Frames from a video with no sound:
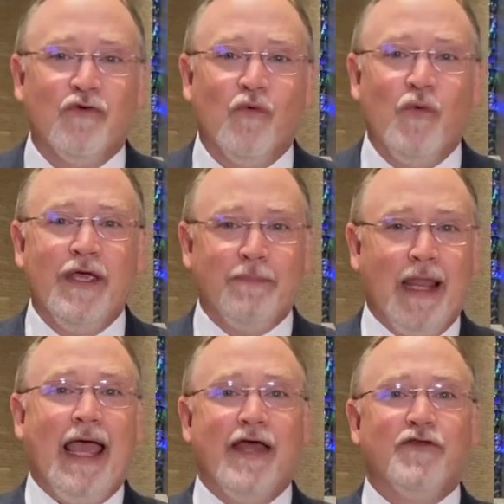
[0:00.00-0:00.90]
we
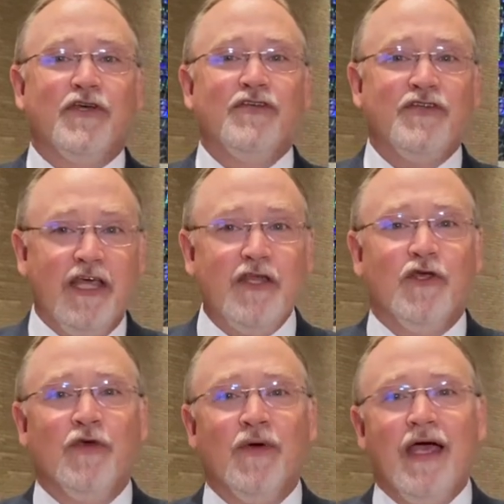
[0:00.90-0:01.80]
plan to
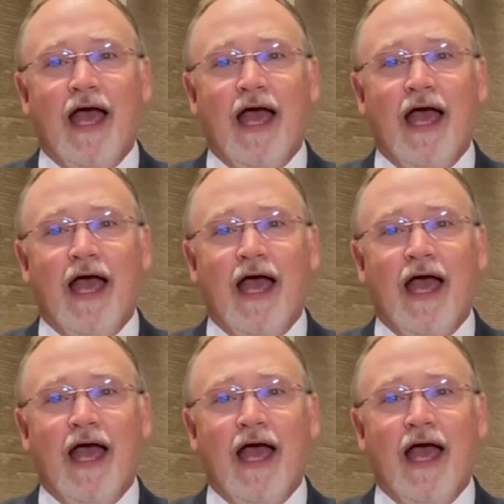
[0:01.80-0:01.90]
continue